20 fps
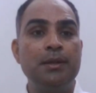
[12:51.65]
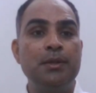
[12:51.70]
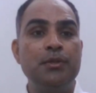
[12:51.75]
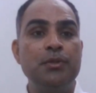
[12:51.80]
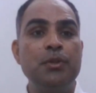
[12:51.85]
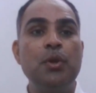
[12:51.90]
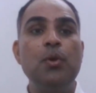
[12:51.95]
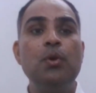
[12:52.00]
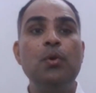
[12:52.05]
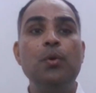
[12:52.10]

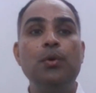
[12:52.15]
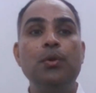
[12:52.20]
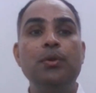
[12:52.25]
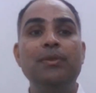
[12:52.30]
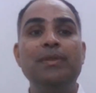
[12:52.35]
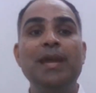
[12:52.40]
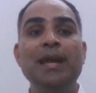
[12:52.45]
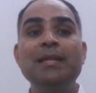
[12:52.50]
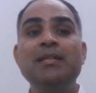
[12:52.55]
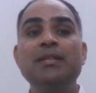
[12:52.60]

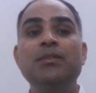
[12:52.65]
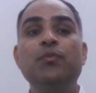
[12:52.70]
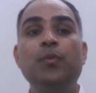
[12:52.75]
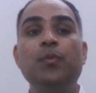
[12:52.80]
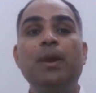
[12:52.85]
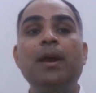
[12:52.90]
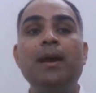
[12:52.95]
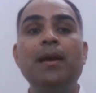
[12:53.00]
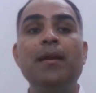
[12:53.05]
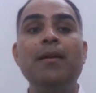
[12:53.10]
So that's
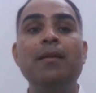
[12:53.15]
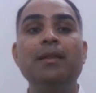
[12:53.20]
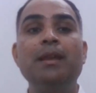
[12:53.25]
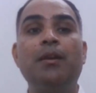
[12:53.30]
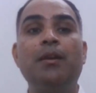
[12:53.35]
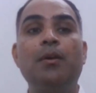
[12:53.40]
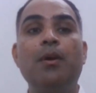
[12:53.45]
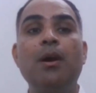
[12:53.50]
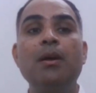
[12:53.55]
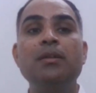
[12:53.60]
where
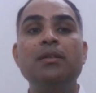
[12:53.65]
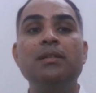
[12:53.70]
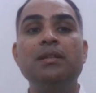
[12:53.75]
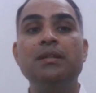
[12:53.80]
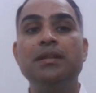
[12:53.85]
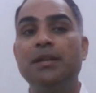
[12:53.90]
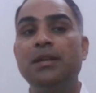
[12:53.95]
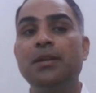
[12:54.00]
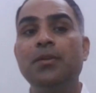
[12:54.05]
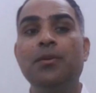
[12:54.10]
the cost,
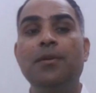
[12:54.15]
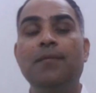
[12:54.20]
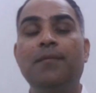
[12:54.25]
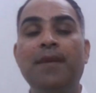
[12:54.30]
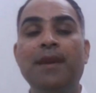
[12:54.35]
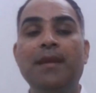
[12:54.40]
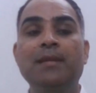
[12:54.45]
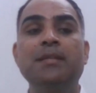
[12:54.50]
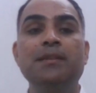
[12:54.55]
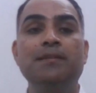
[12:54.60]
you know,
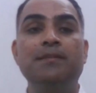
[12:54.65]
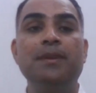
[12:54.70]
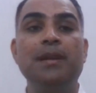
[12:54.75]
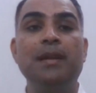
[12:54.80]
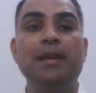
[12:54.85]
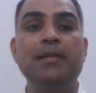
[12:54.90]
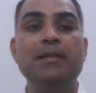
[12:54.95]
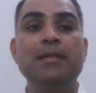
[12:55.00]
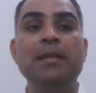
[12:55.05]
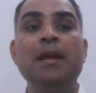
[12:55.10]

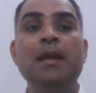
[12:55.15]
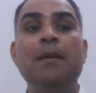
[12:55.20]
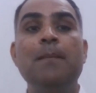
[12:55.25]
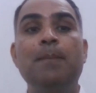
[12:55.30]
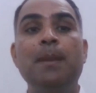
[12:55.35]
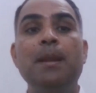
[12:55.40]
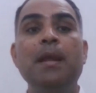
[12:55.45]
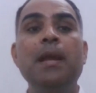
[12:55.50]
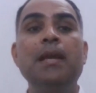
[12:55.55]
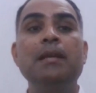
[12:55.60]
effectiveness
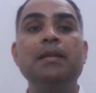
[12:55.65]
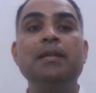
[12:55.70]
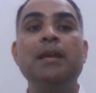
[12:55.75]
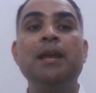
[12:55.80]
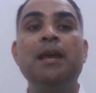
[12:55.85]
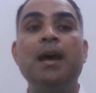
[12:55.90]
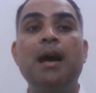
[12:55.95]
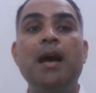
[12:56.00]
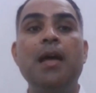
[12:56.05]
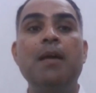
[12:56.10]
plays
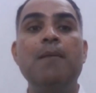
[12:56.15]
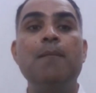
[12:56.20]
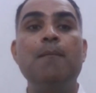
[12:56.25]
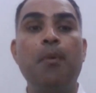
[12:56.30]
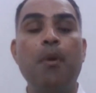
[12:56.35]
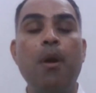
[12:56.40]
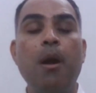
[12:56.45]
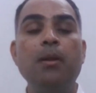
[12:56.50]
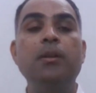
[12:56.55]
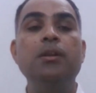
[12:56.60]
an
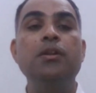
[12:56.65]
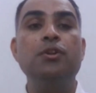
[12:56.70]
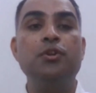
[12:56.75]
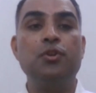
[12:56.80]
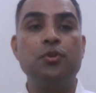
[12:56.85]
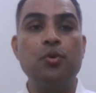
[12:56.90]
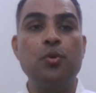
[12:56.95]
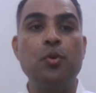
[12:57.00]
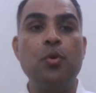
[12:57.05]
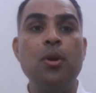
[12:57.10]

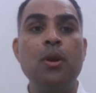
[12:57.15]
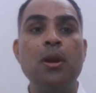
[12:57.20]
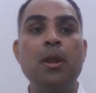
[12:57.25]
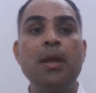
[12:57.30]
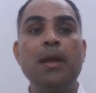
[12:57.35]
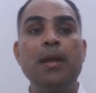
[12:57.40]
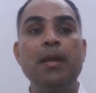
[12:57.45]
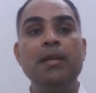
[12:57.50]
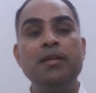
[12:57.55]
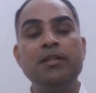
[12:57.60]
important role
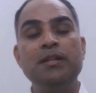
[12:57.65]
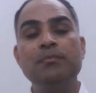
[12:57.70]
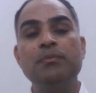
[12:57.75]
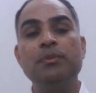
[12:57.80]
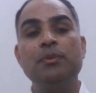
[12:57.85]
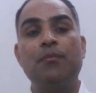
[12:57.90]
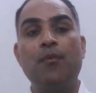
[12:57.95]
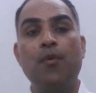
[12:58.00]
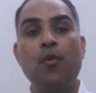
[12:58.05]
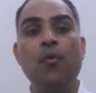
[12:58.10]
in
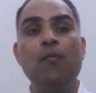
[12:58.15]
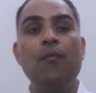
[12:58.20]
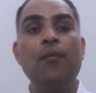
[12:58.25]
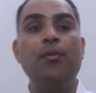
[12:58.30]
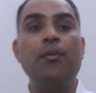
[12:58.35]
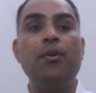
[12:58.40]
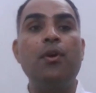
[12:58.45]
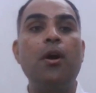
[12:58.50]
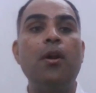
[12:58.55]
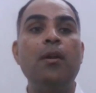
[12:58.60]
terms of
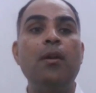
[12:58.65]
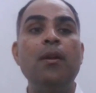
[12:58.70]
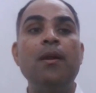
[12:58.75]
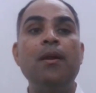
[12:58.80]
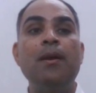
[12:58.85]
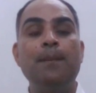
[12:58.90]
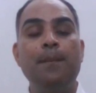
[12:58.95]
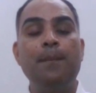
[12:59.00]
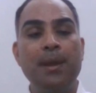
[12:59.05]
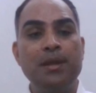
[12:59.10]
overall
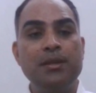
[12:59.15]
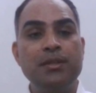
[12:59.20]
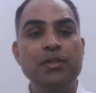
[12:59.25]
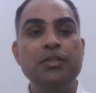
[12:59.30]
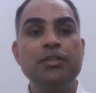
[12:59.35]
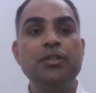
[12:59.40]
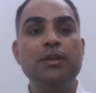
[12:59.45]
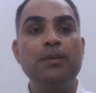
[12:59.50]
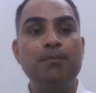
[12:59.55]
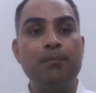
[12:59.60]

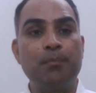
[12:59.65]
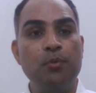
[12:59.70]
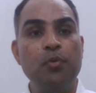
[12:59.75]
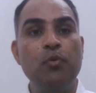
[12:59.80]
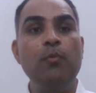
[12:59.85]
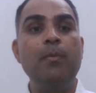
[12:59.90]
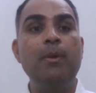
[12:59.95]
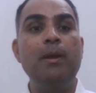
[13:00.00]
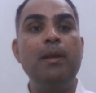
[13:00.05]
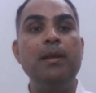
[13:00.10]
patient's
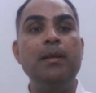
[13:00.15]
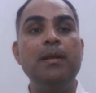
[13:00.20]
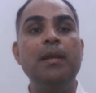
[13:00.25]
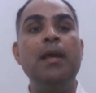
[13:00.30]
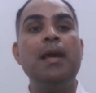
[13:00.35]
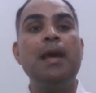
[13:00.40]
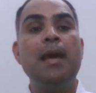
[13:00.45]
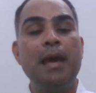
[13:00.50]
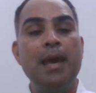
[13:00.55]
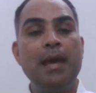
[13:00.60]
improvement
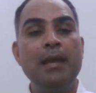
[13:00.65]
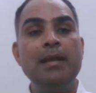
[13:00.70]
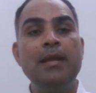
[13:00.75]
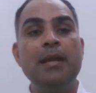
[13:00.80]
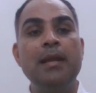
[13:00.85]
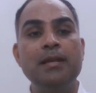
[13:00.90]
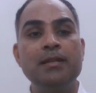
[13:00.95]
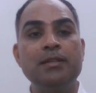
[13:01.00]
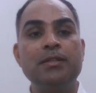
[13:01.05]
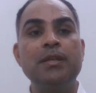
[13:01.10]
and
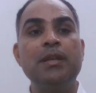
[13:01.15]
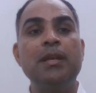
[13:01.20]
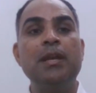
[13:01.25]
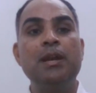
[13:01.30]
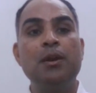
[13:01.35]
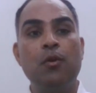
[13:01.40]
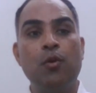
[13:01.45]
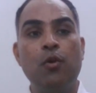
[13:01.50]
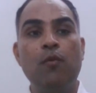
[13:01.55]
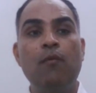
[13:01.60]
his
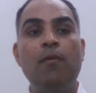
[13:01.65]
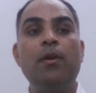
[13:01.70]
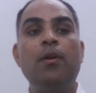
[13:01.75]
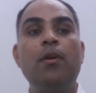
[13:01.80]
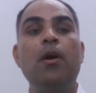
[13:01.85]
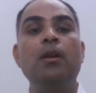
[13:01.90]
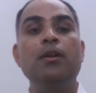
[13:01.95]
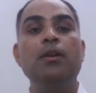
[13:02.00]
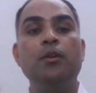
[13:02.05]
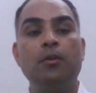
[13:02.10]

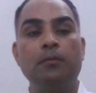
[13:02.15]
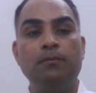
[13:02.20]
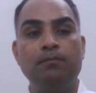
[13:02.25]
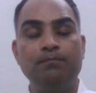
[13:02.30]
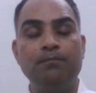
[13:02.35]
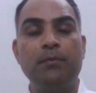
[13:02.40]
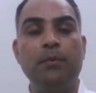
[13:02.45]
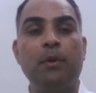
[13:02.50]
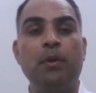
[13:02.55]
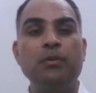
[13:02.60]
overall, you
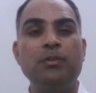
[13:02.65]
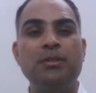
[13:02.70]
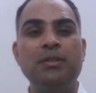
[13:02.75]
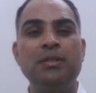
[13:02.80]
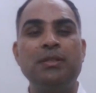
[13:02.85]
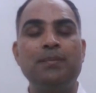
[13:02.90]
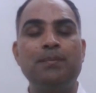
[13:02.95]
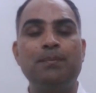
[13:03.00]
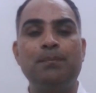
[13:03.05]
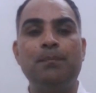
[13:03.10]
know, because
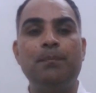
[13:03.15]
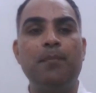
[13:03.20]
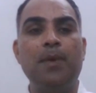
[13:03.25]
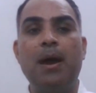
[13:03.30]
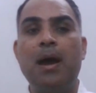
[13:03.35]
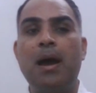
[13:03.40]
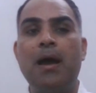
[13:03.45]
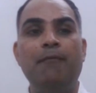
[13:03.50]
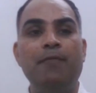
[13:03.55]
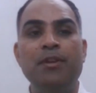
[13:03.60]
this
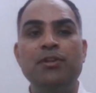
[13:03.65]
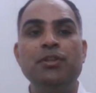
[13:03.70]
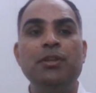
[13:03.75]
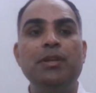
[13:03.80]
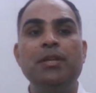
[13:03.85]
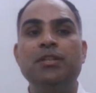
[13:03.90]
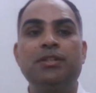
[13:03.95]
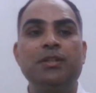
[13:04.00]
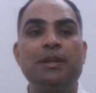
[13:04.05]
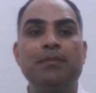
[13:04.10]

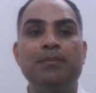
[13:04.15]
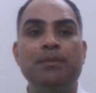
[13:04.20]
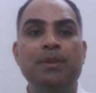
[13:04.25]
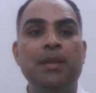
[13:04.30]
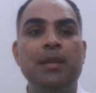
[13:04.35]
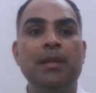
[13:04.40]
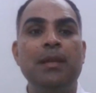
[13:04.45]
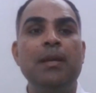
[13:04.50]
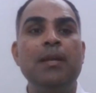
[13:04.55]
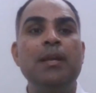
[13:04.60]
vision is
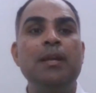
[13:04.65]
something